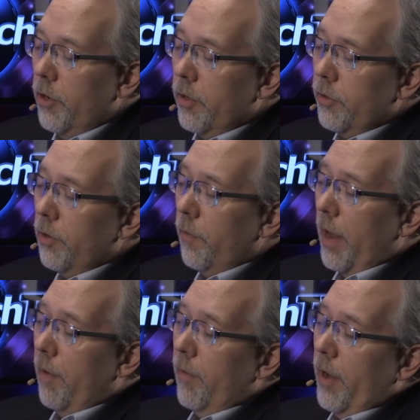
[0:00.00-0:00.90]
you sort of
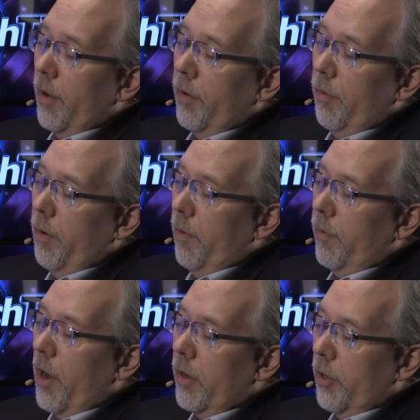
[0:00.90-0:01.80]
have,
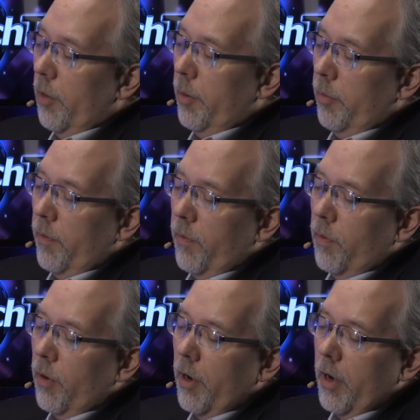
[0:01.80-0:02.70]
we've talked a little bit
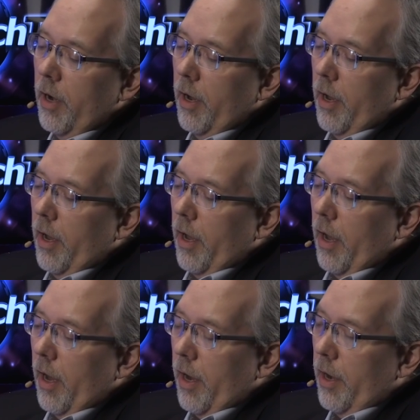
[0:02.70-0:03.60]
before
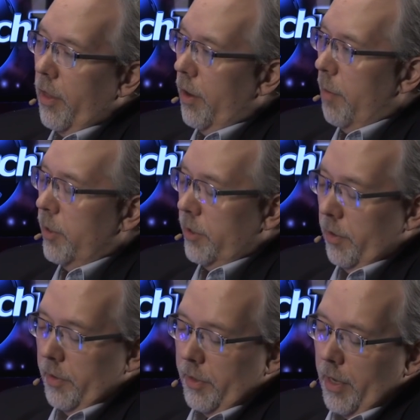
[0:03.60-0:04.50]
in other
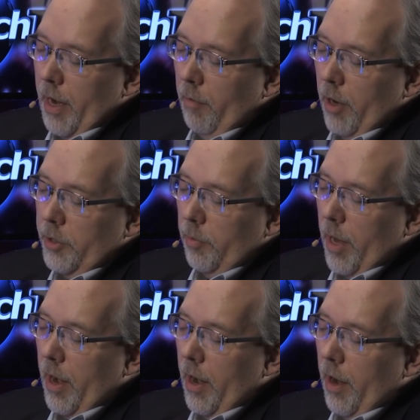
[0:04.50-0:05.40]
episodes of Skywatch
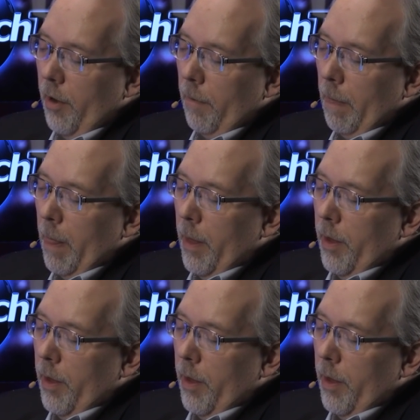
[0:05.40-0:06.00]
about how,